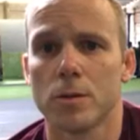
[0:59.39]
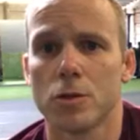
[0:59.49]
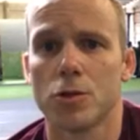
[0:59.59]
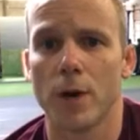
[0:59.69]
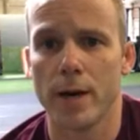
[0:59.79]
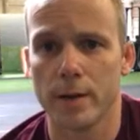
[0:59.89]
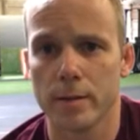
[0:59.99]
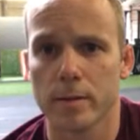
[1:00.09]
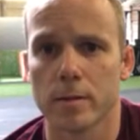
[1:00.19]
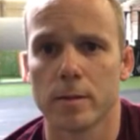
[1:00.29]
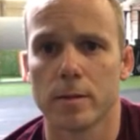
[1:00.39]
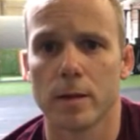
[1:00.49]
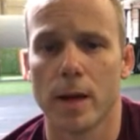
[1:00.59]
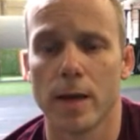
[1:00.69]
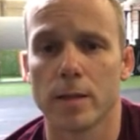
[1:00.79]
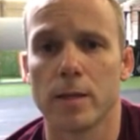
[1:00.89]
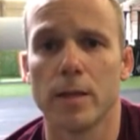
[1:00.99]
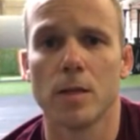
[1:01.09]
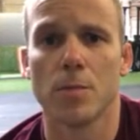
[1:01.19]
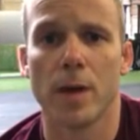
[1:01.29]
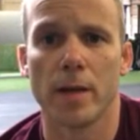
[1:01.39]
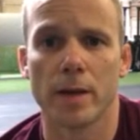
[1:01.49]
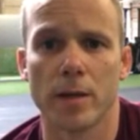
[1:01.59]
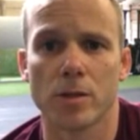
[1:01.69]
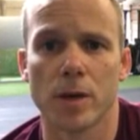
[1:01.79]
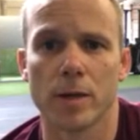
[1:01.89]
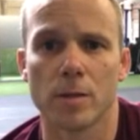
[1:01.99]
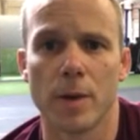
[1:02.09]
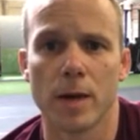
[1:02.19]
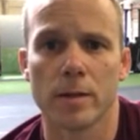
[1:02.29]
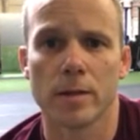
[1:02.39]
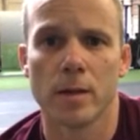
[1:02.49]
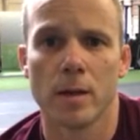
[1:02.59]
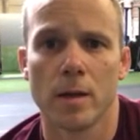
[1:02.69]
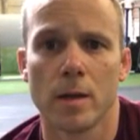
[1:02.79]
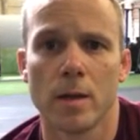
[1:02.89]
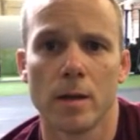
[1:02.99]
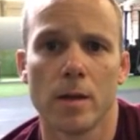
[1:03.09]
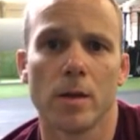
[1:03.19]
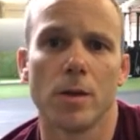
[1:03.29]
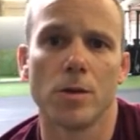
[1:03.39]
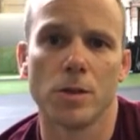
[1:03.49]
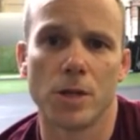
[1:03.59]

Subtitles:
train it, anticipate that strength demand, use the